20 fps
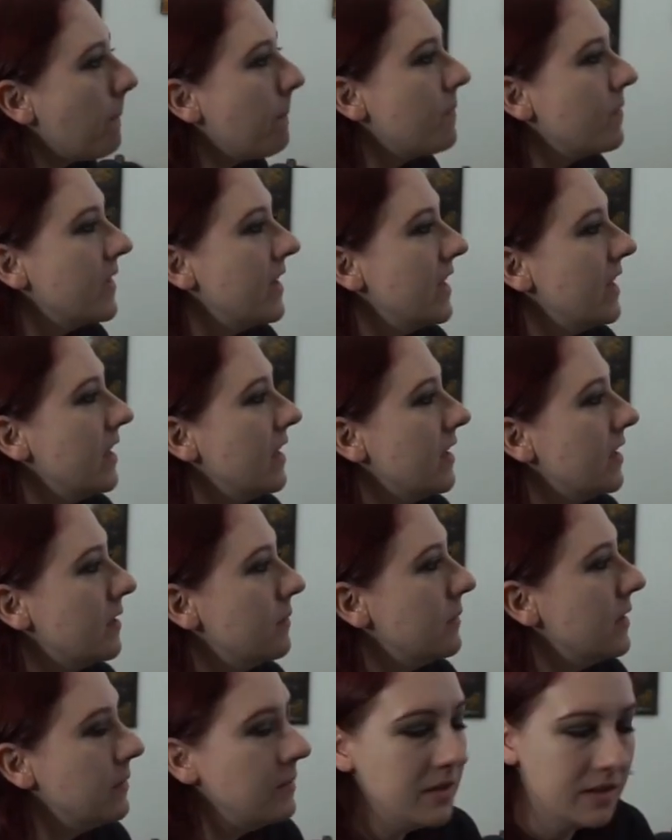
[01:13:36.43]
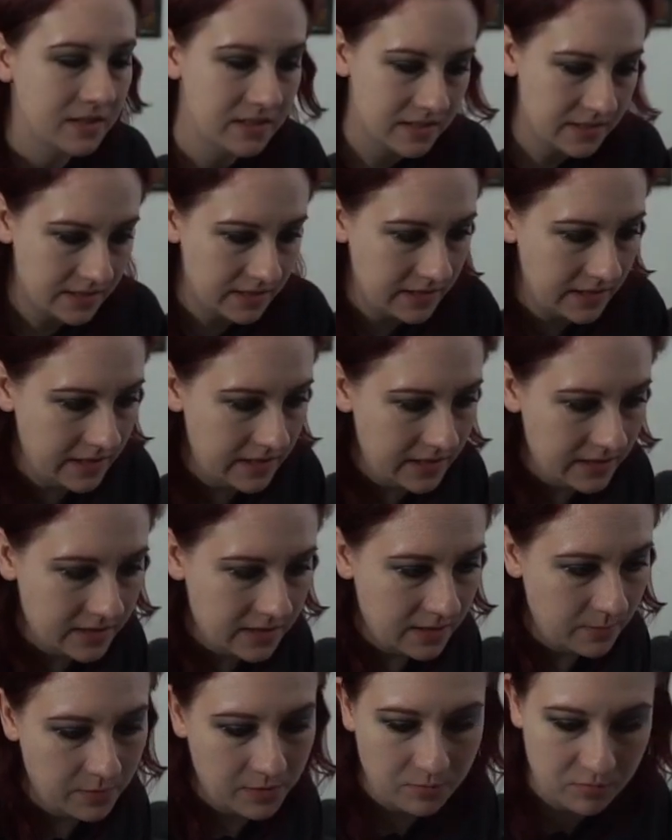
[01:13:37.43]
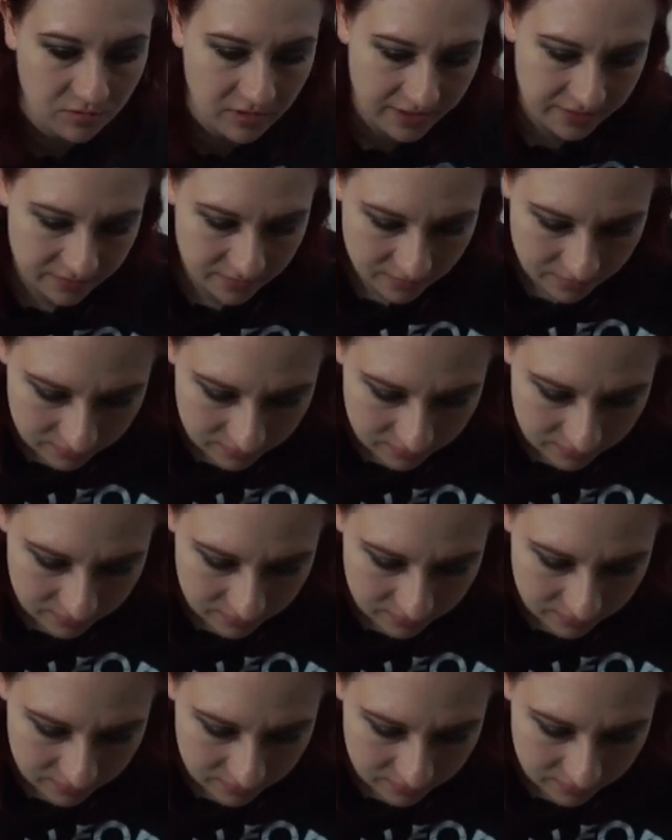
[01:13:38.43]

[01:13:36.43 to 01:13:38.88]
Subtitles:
And maybe a teensy bit brighter